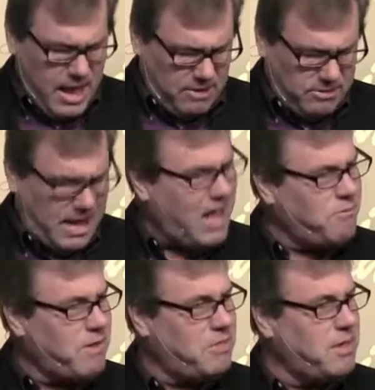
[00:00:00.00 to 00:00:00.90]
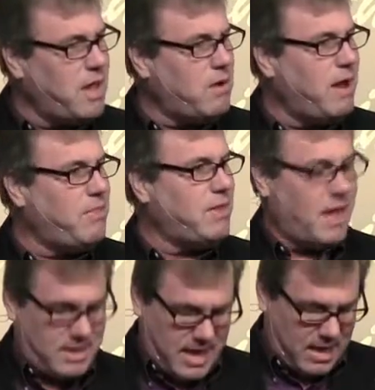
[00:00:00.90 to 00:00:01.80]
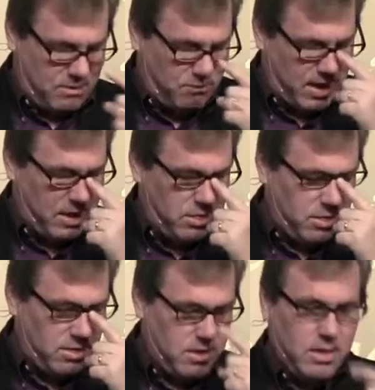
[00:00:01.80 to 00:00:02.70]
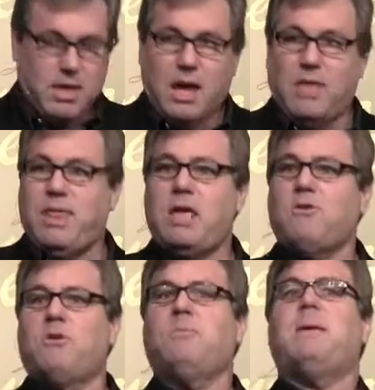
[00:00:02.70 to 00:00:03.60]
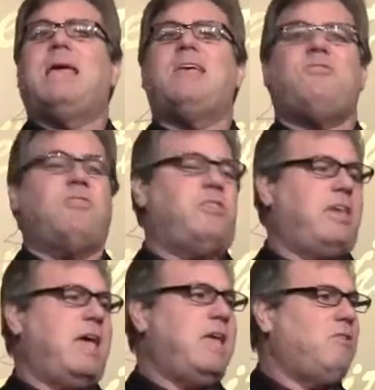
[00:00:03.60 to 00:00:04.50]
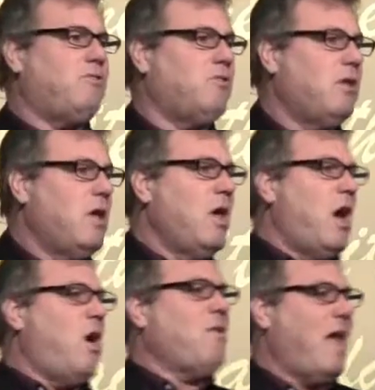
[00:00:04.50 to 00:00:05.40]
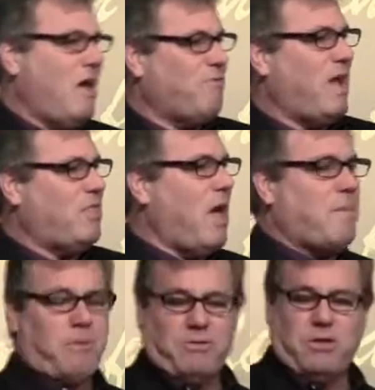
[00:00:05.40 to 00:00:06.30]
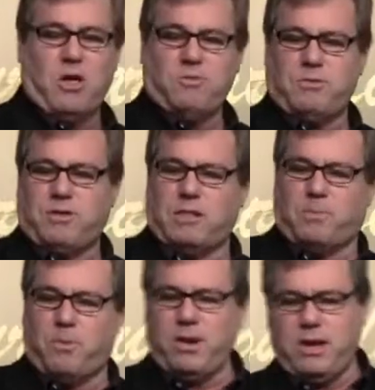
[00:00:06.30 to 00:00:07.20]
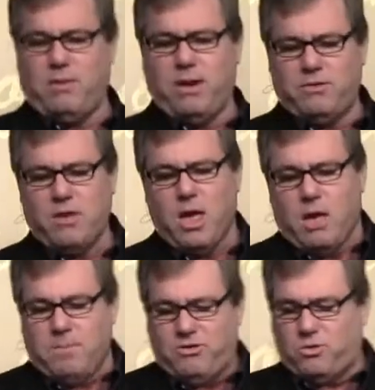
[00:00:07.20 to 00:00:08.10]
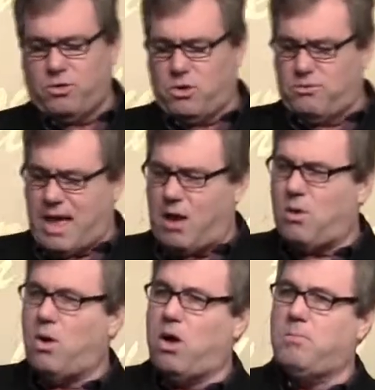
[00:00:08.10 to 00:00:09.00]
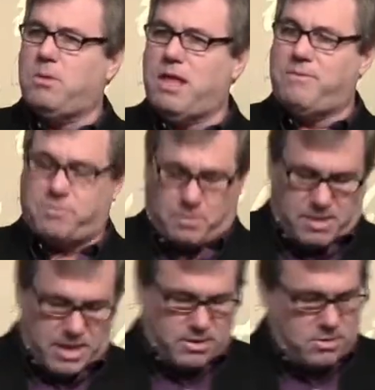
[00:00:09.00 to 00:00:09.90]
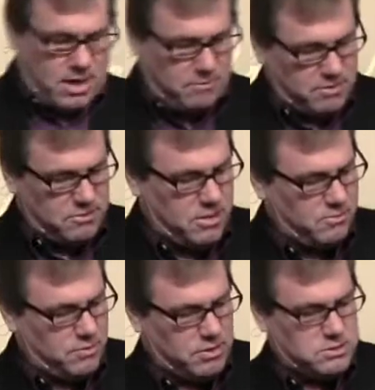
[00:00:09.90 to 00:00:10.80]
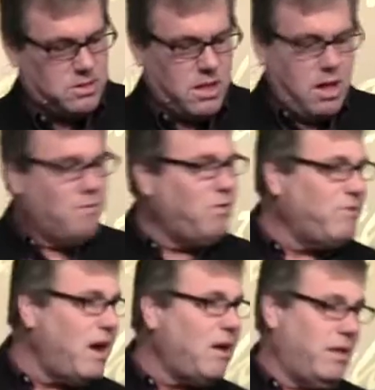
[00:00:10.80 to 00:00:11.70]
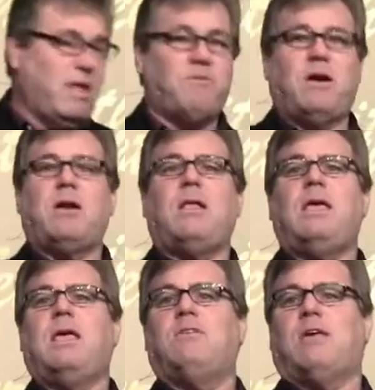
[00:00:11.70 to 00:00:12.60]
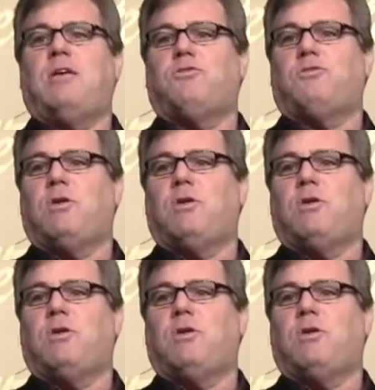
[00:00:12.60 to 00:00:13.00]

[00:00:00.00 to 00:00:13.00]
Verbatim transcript: he said, have faith in God or have the God kind of faith. And then he goes on and begins to teach on how faith operates. Now, notice we said the point here is be sure no doubt or unbelief is permitted in your life. Listen to this verse. For verily, now verily is a,